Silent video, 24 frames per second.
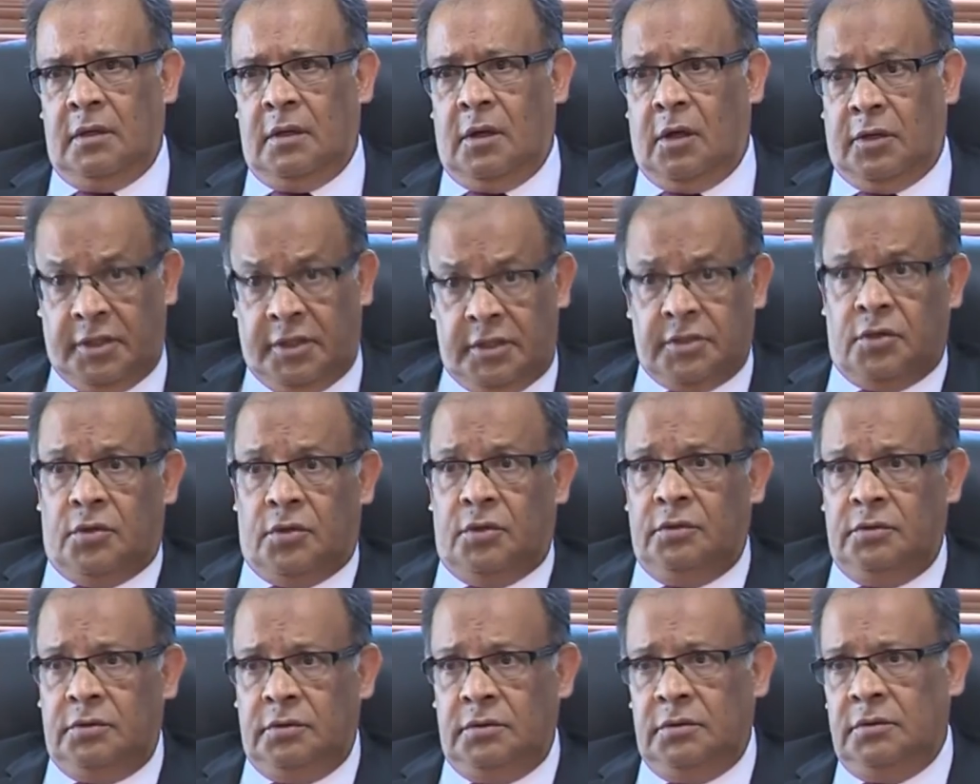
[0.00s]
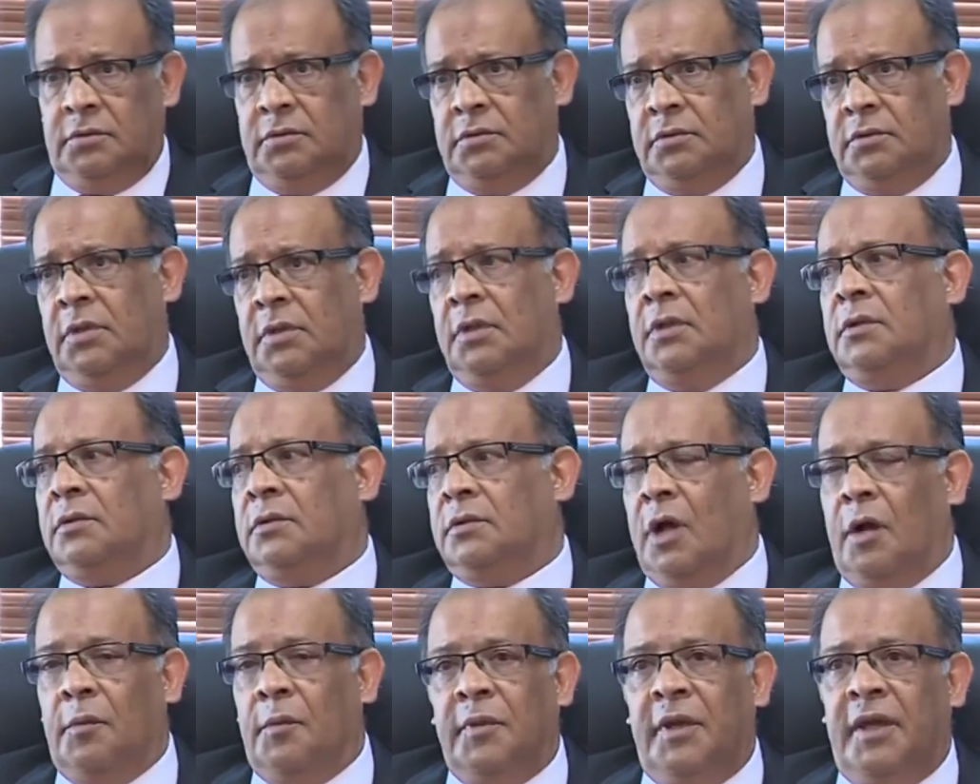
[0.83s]
on his own,
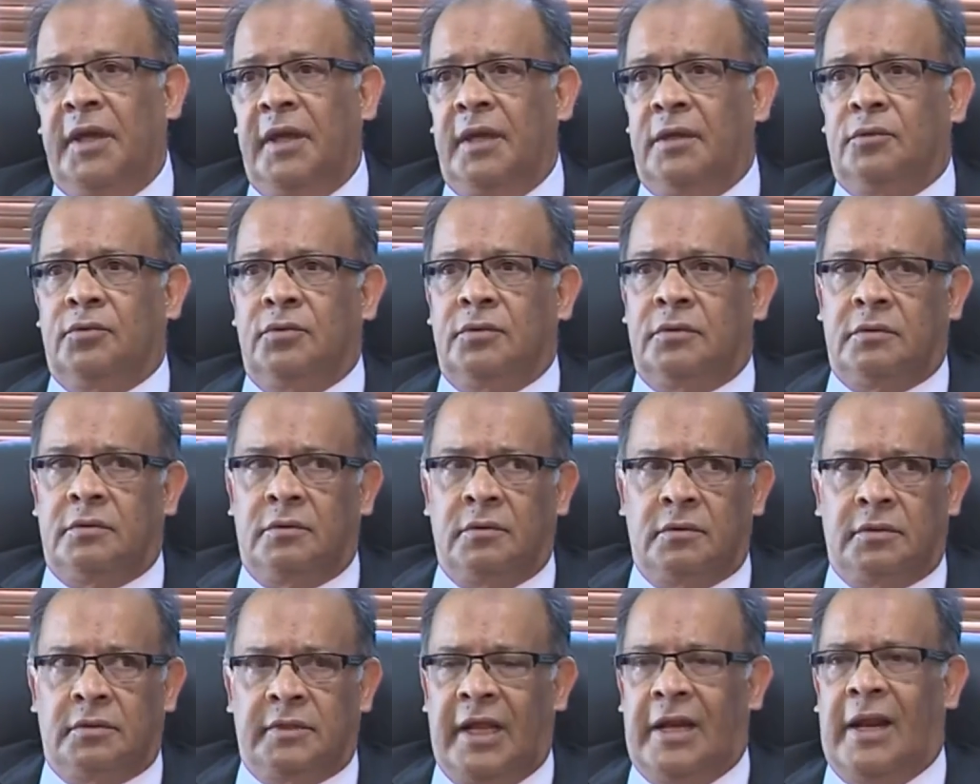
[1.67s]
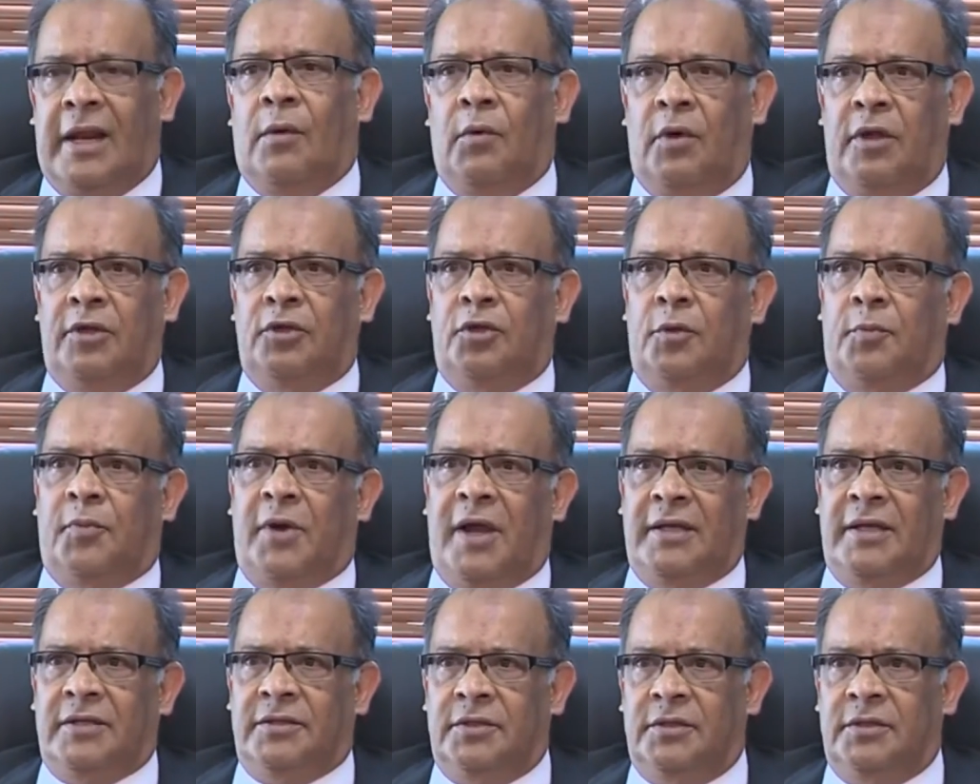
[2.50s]
come here to tell our
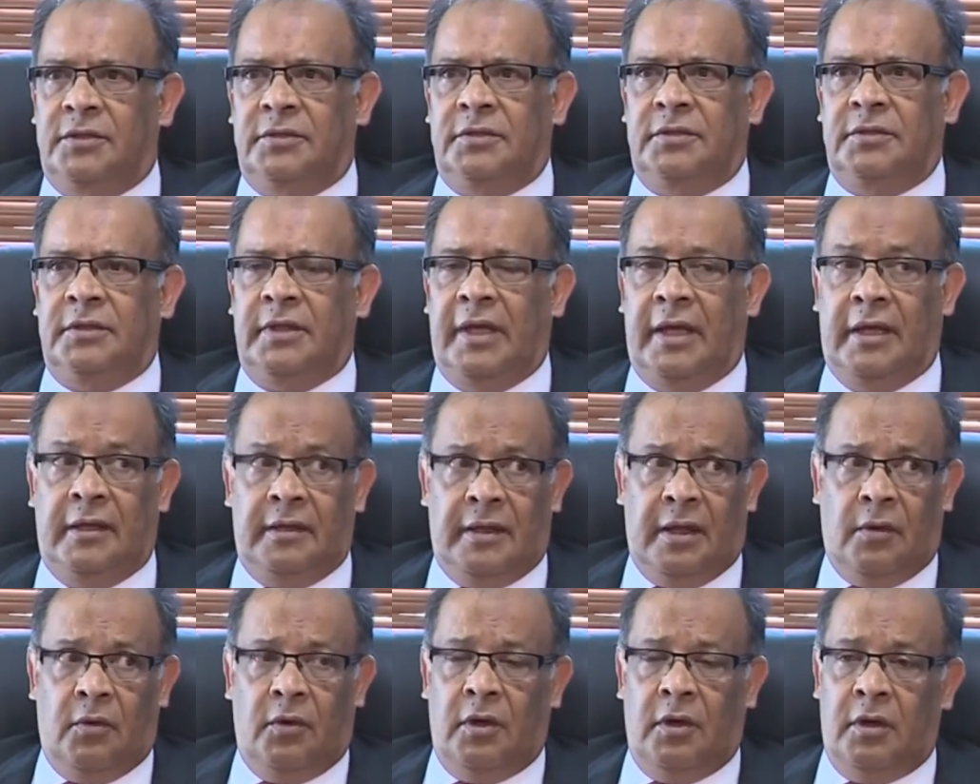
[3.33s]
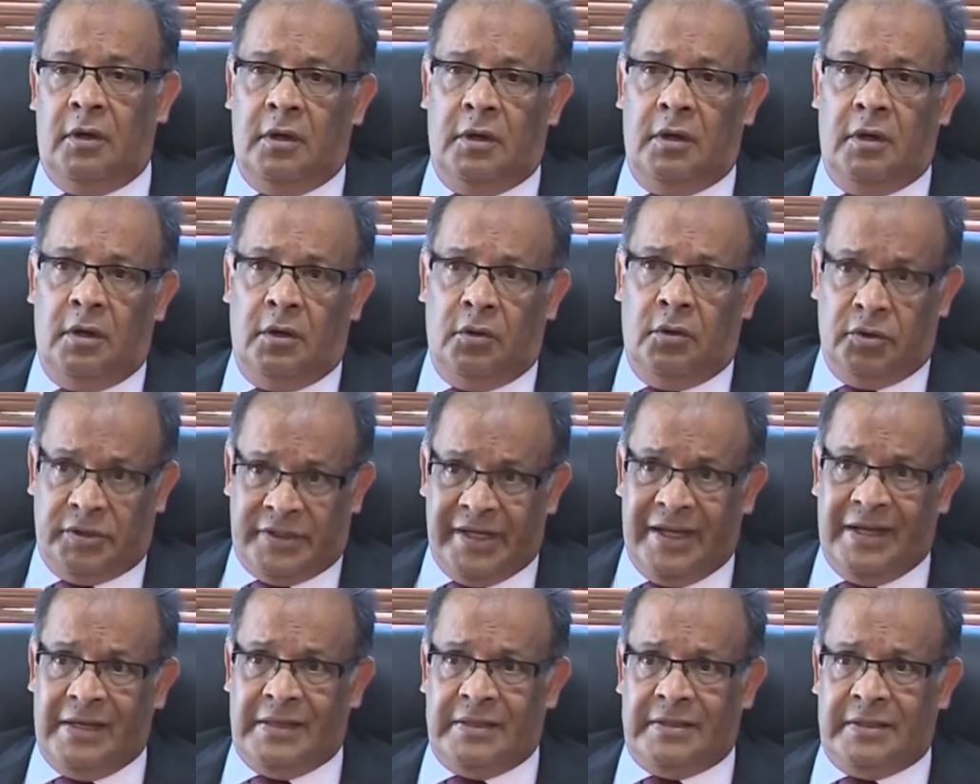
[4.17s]
enterprises and our
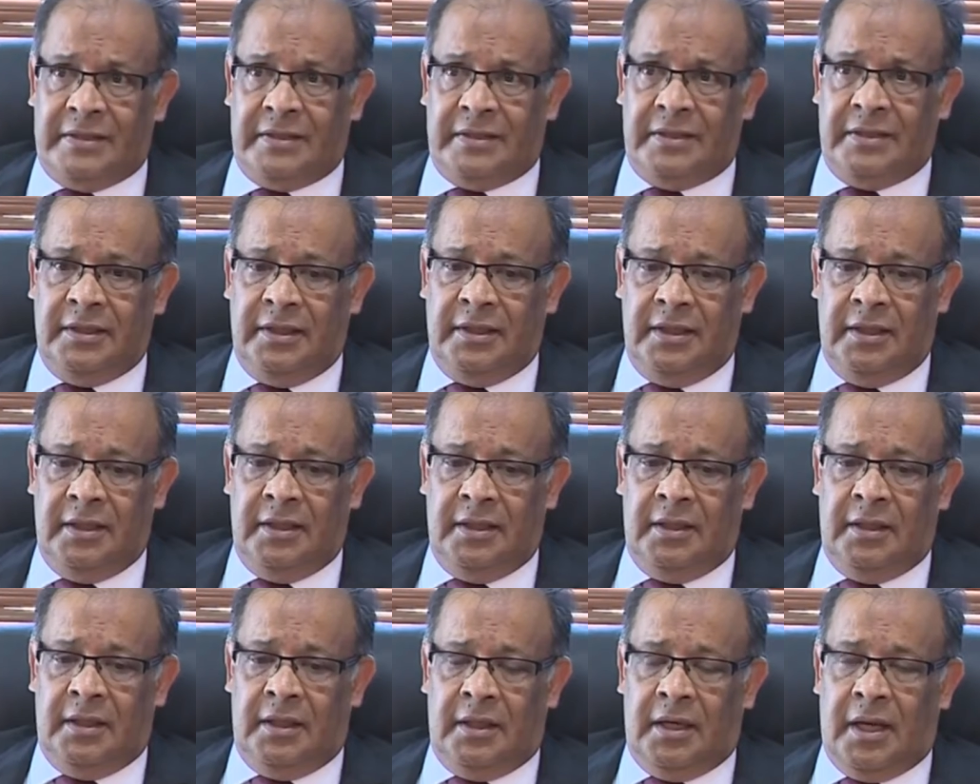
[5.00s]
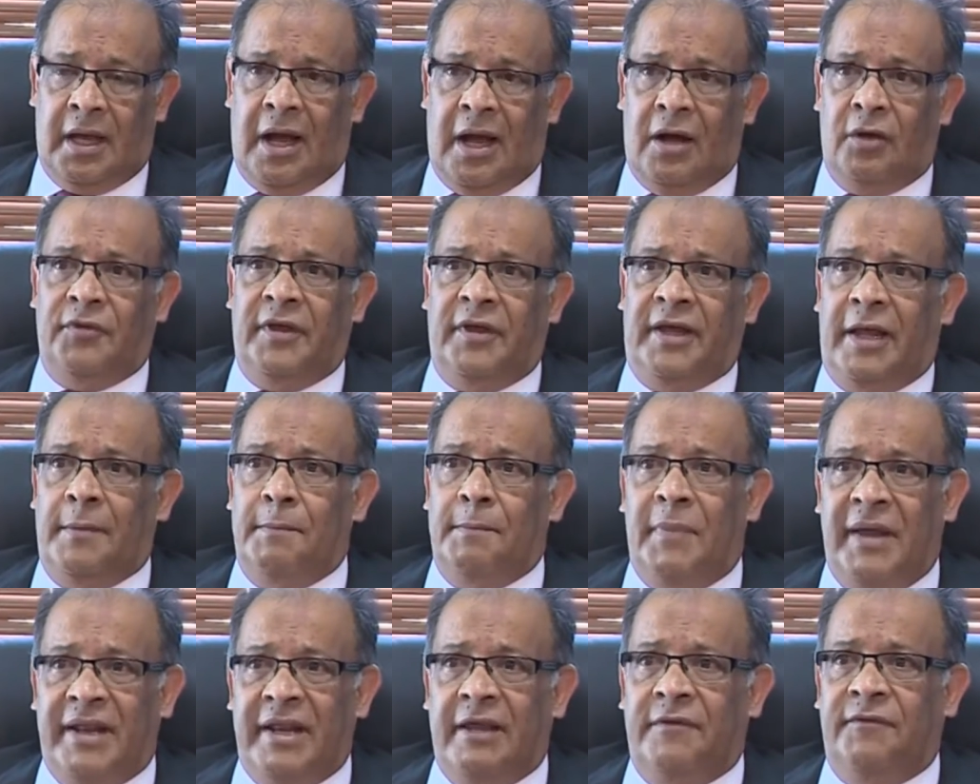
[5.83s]
hotels how they
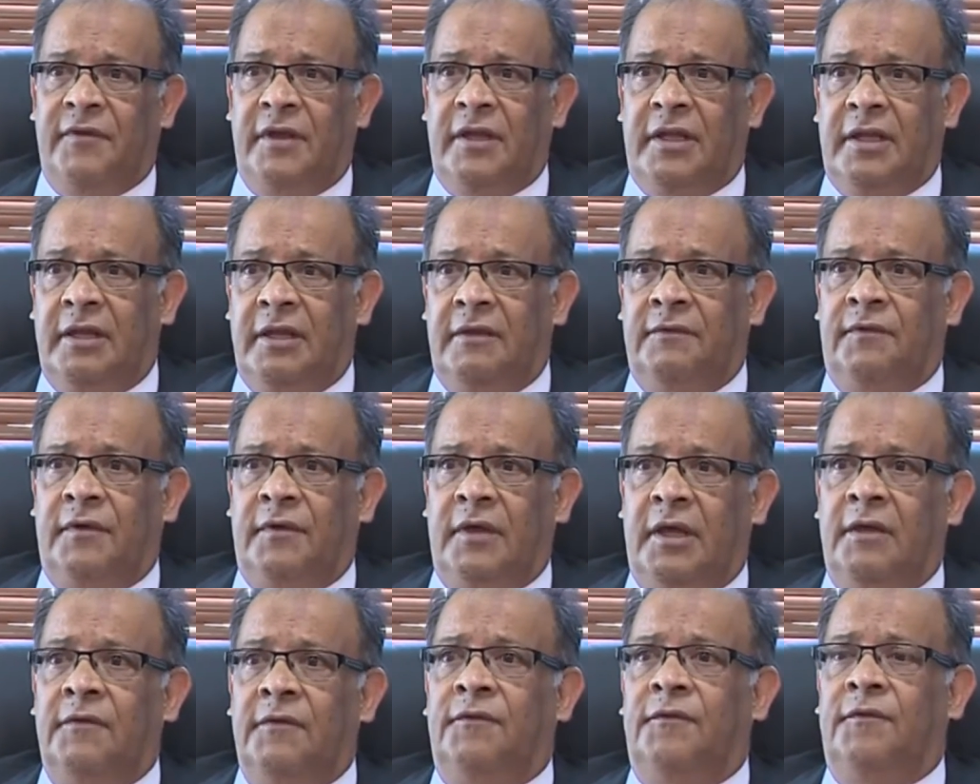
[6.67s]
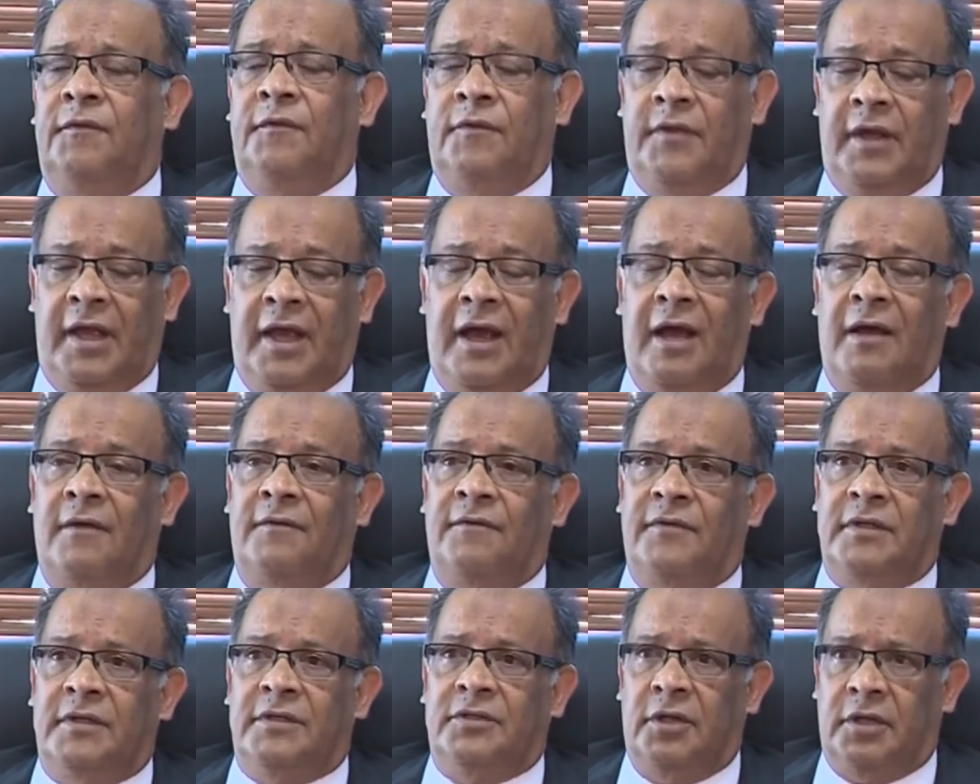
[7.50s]
can benefit if they
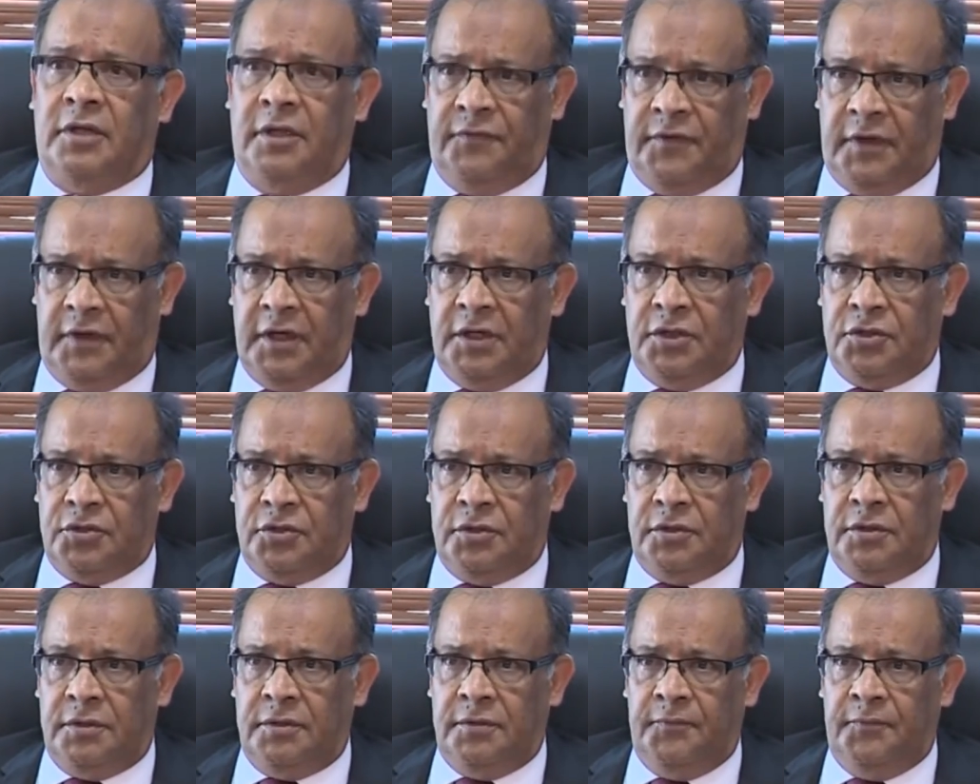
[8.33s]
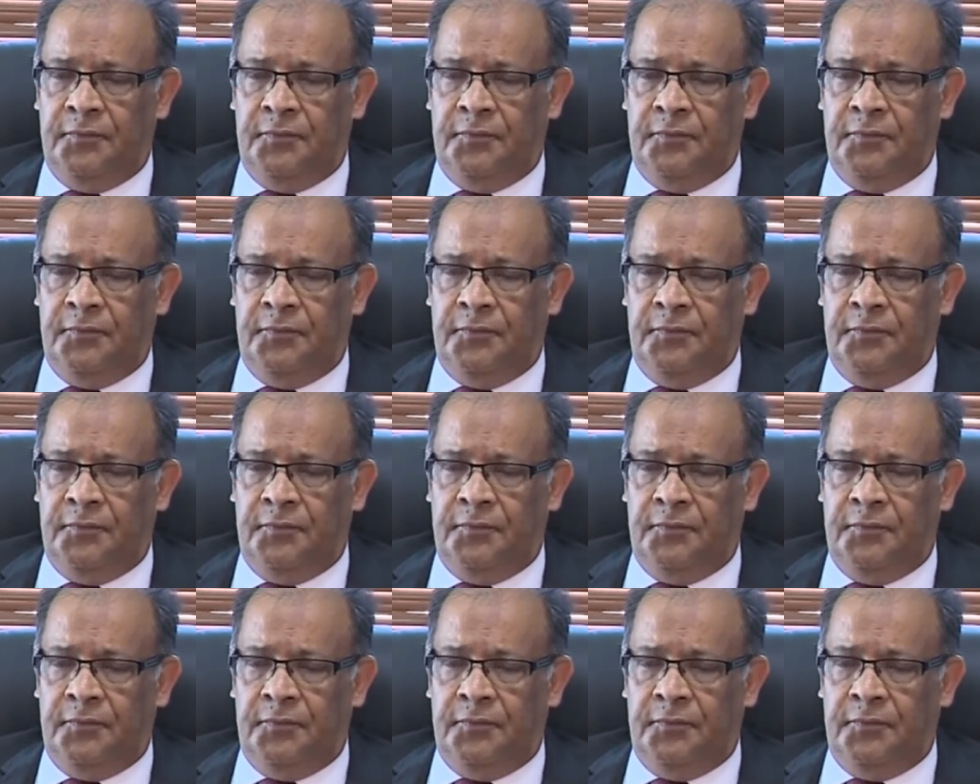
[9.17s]
have this certification.